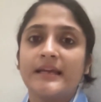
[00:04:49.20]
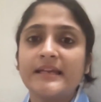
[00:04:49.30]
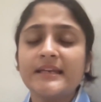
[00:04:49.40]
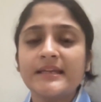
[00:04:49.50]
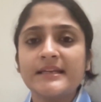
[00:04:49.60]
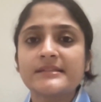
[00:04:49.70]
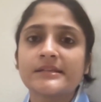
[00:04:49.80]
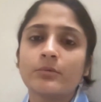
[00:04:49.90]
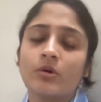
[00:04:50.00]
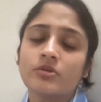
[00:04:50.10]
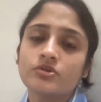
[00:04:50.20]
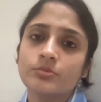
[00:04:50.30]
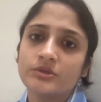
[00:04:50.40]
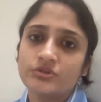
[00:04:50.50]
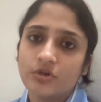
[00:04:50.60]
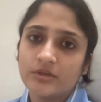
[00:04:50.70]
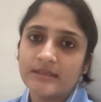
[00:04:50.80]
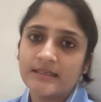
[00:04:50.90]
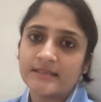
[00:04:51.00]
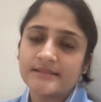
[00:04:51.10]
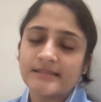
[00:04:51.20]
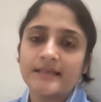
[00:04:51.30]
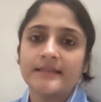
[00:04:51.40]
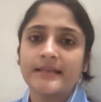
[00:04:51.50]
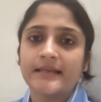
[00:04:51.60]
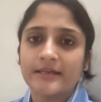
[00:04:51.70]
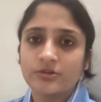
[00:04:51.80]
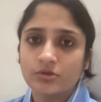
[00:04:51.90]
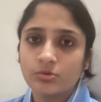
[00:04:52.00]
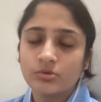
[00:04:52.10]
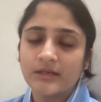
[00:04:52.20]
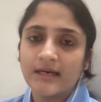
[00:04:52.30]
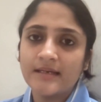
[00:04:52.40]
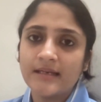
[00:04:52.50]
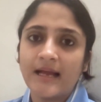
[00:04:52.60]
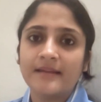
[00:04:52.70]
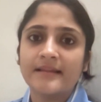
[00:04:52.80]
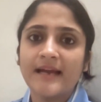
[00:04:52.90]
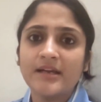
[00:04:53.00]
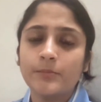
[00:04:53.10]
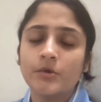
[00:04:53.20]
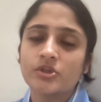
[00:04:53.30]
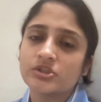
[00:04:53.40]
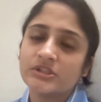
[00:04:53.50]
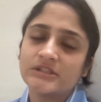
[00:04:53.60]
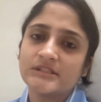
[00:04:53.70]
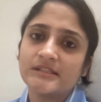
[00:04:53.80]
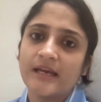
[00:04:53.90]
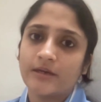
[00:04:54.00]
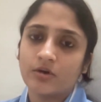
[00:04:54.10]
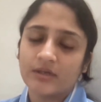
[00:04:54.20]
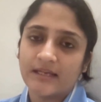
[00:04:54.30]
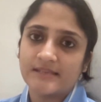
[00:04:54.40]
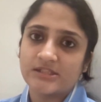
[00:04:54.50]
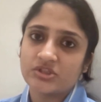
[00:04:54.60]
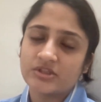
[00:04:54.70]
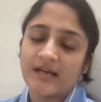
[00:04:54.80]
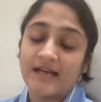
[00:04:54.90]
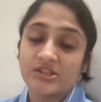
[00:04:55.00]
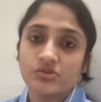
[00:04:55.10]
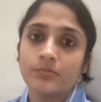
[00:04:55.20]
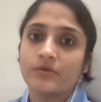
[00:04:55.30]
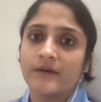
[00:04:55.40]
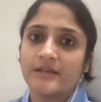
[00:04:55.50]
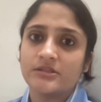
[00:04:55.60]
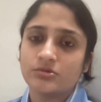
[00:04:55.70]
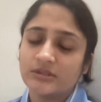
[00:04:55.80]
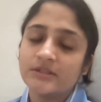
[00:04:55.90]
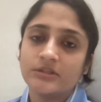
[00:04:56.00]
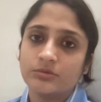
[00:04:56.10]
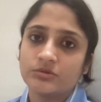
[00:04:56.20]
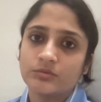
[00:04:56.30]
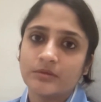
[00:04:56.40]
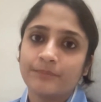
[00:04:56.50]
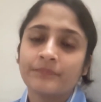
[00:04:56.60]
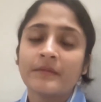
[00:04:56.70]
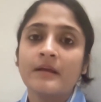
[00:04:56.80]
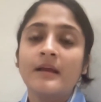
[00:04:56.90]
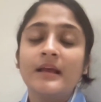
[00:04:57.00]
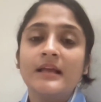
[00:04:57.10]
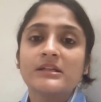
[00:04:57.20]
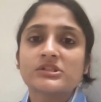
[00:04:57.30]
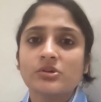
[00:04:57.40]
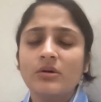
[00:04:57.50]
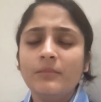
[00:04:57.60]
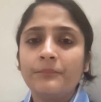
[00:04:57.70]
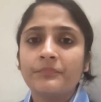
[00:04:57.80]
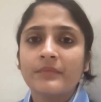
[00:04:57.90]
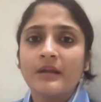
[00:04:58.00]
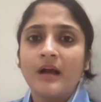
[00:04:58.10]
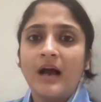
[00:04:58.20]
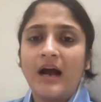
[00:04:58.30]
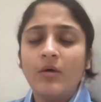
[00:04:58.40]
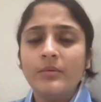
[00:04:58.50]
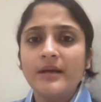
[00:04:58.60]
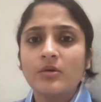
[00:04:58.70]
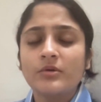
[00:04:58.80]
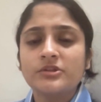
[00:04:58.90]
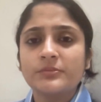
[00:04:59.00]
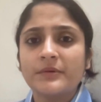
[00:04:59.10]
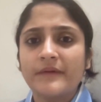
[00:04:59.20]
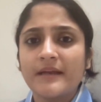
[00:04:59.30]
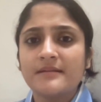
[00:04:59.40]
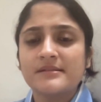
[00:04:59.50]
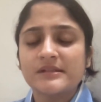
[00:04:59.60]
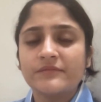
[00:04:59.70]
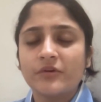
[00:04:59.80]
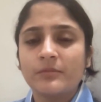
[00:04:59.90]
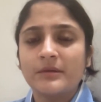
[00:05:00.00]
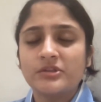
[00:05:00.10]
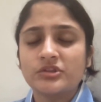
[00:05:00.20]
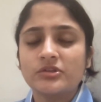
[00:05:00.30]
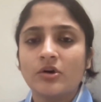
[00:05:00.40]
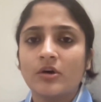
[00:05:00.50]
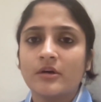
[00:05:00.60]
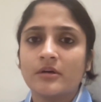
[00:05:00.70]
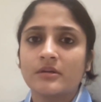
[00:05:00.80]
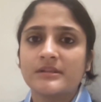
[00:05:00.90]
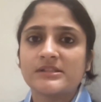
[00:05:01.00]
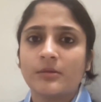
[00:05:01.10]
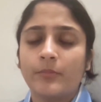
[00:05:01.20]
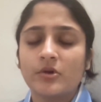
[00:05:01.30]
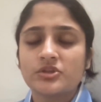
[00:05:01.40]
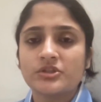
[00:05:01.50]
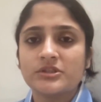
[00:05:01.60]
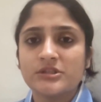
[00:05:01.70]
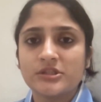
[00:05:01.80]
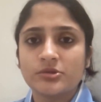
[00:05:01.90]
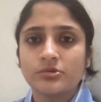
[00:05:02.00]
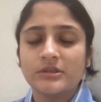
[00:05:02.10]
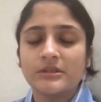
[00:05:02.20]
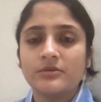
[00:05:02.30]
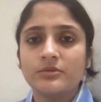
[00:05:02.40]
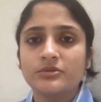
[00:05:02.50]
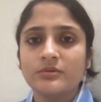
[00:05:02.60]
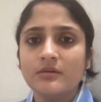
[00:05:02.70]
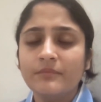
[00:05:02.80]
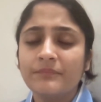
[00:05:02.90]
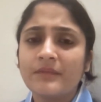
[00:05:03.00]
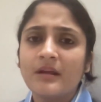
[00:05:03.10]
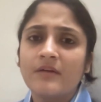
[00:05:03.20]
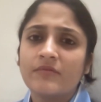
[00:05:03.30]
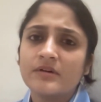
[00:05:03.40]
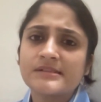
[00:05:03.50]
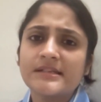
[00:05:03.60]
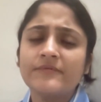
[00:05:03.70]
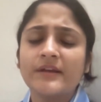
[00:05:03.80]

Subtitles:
In case they want to withdraw the consent, they can do that, and that opportunity an organization has to provide to the individual. So how we are going to provide this information or this opportunity to the individual? First thing,